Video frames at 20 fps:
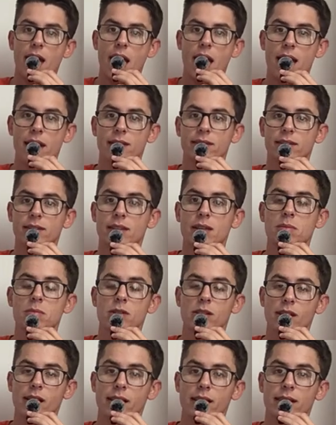And it
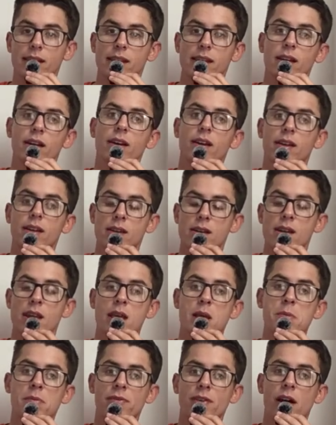seems like the
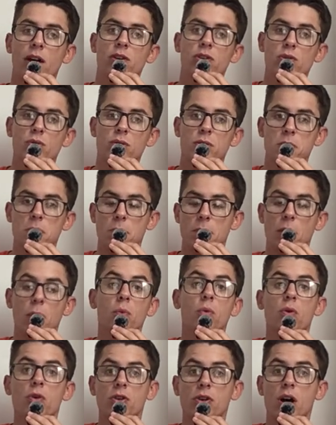name value is a bit
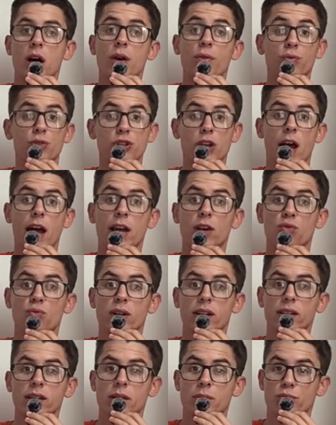worn off, which I
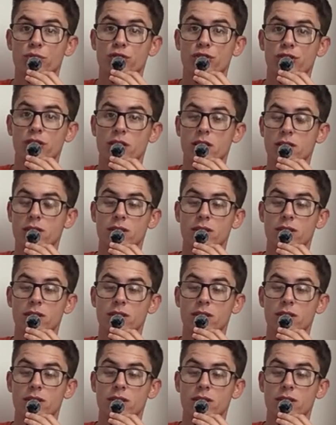greatly appreciate.